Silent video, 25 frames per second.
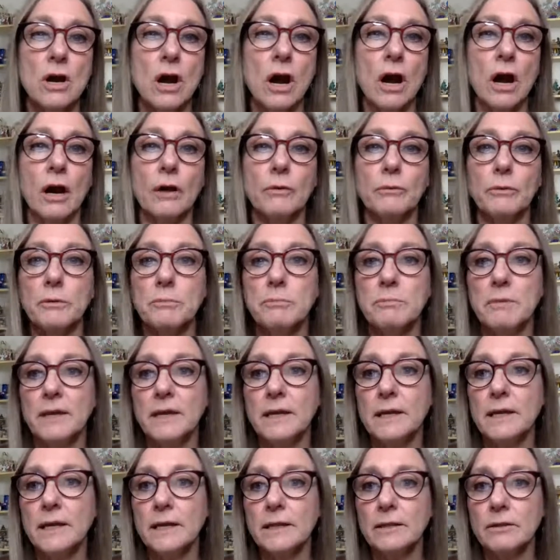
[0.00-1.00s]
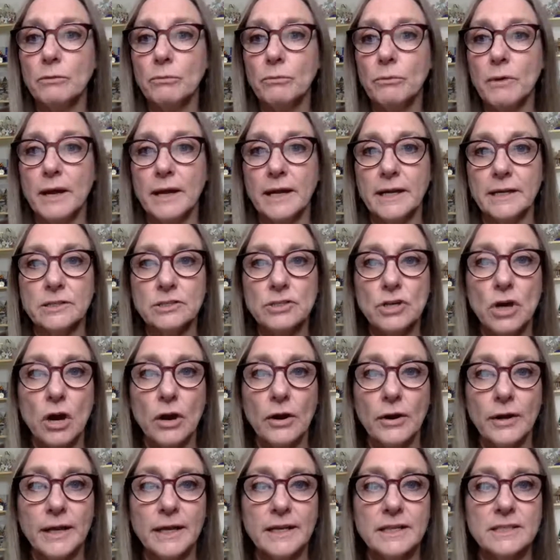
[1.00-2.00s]
are we meeting the right
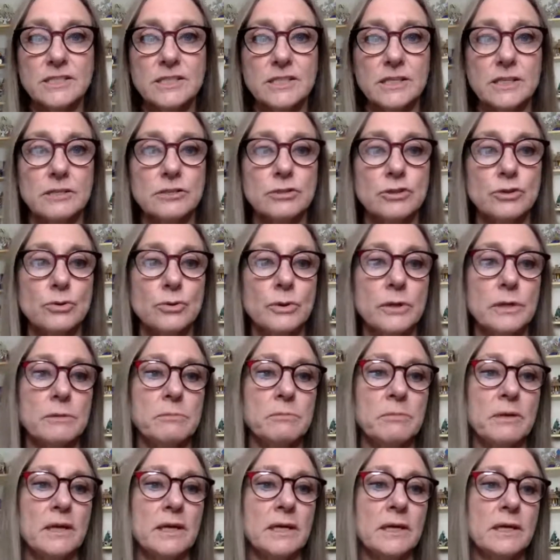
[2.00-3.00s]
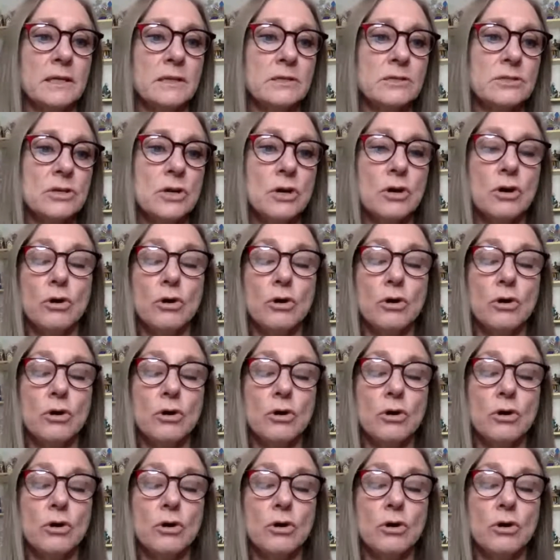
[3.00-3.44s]
targets in treatment?